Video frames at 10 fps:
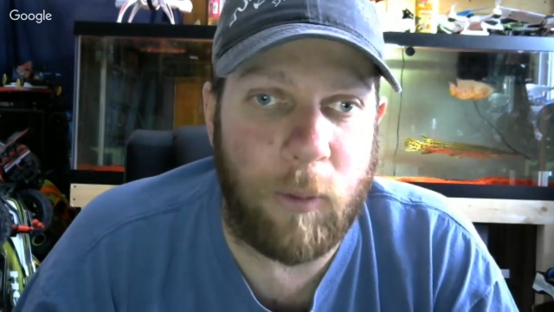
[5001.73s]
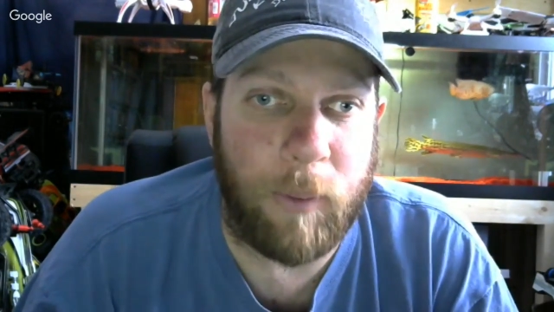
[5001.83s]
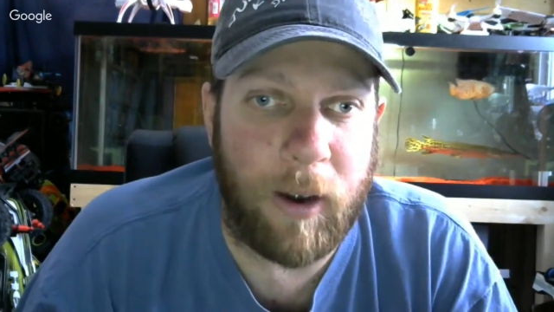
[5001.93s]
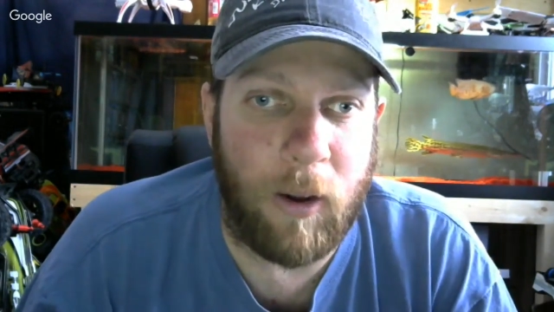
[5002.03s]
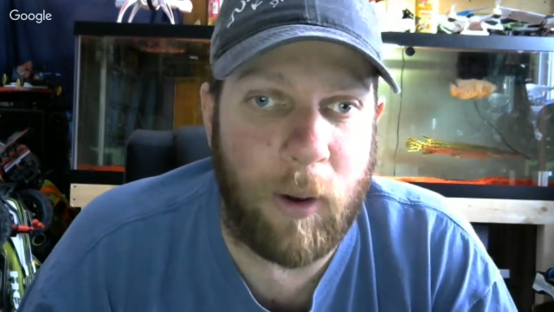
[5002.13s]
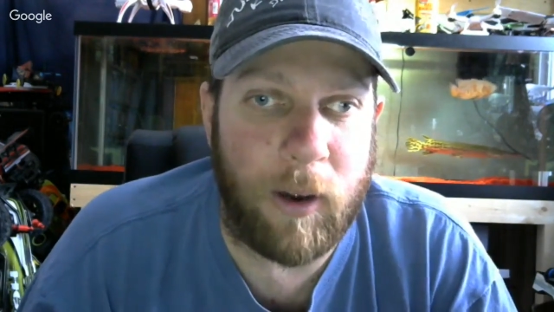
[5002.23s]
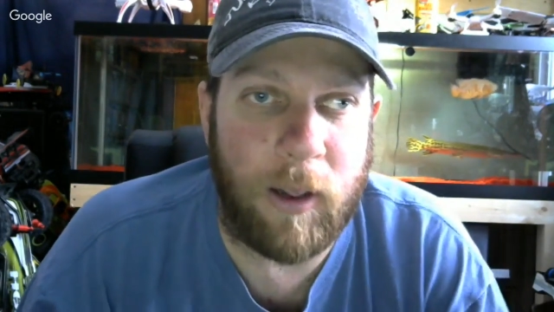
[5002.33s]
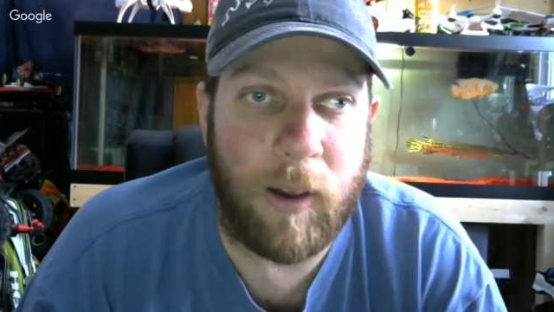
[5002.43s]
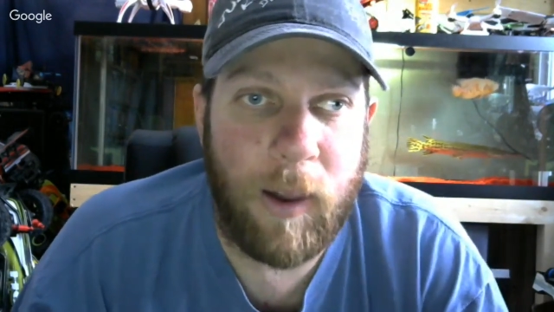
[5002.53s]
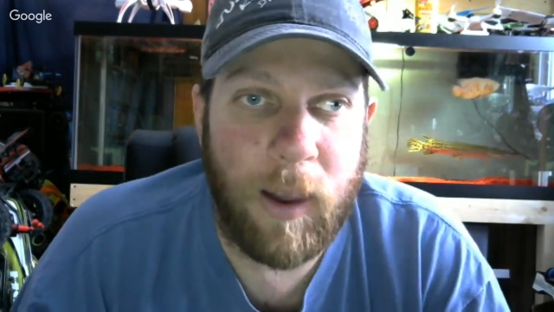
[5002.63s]
but I don't
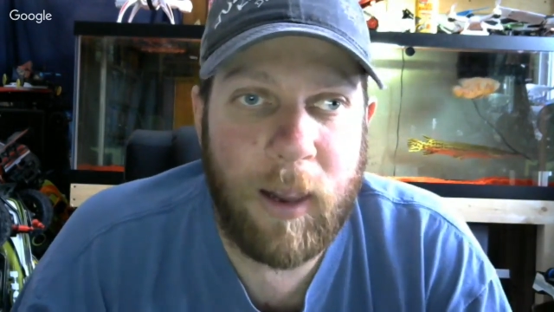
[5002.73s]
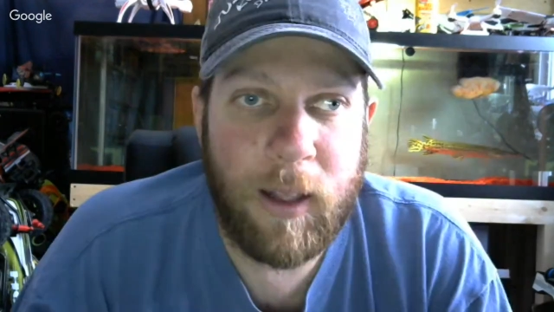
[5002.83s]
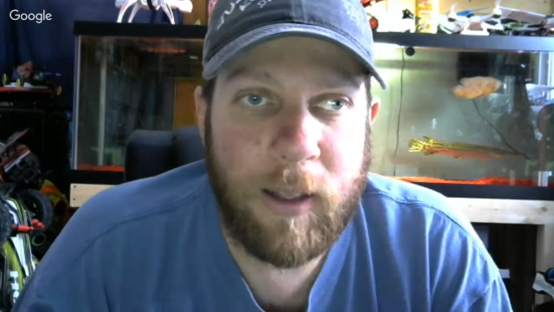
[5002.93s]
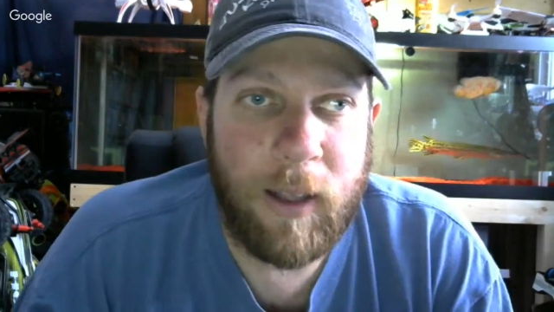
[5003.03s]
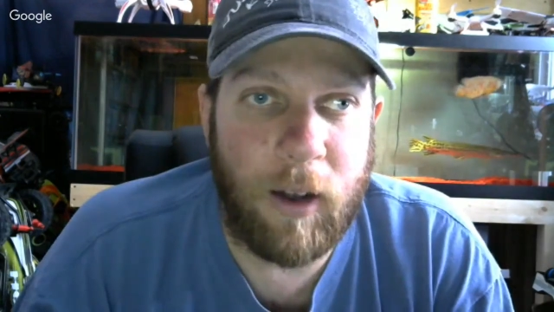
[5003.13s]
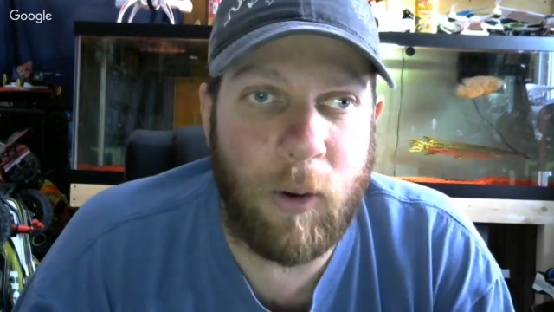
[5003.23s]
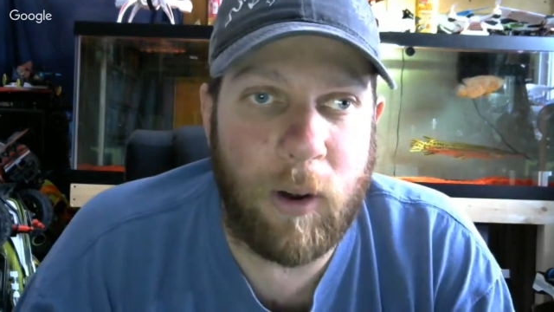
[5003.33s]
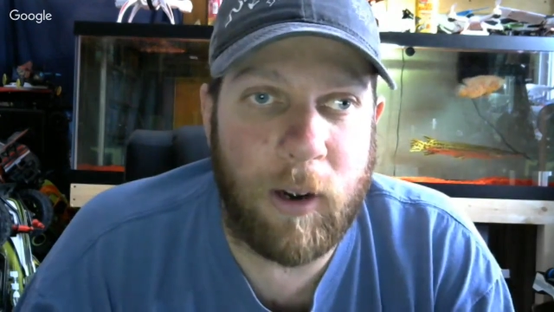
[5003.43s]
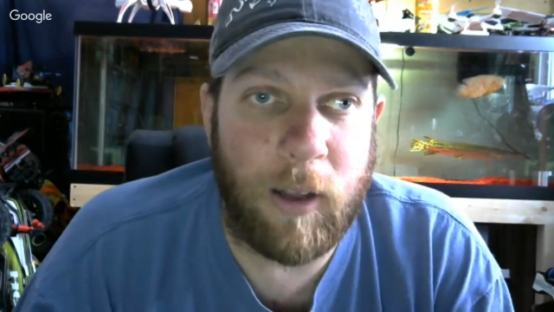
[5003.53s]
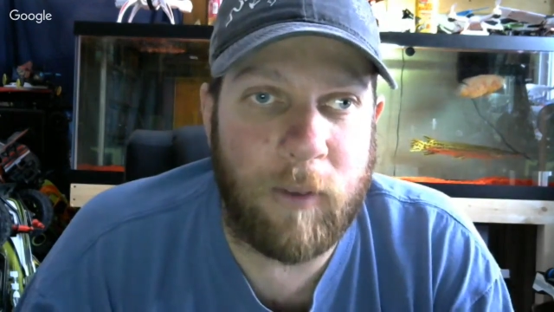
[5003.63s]
want
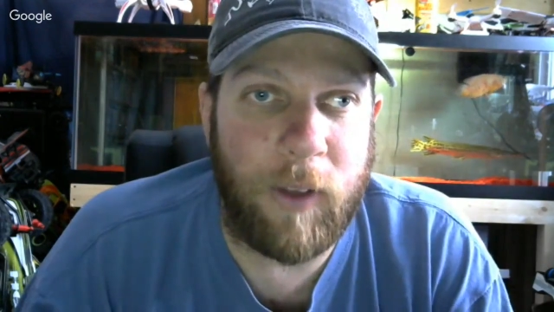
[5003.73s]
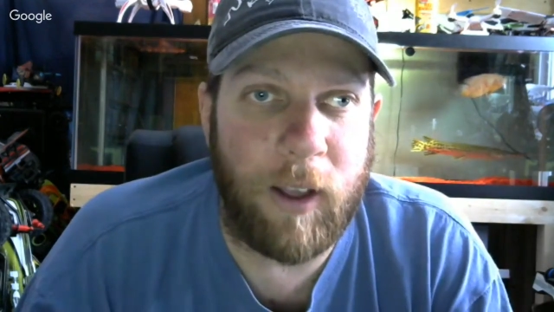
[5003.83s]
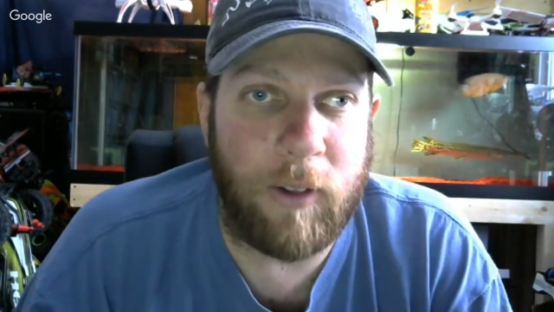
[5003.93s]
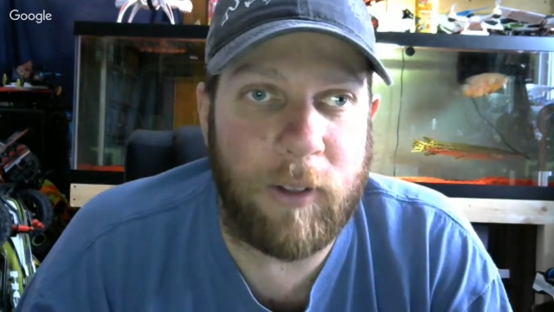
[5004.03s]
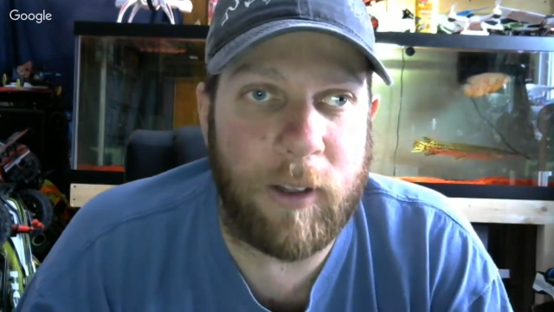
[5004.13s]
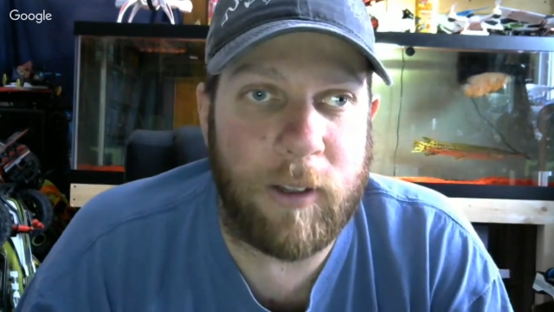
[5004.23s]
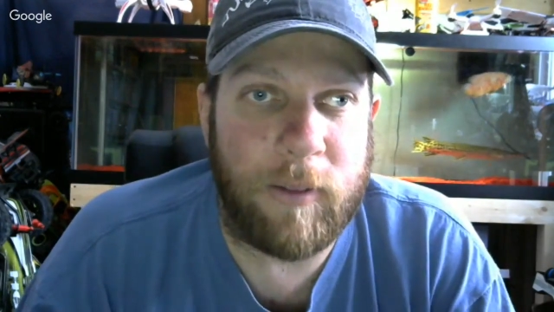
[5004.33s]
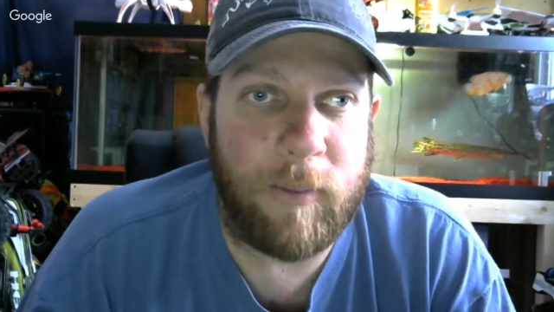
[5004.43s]
to unveil the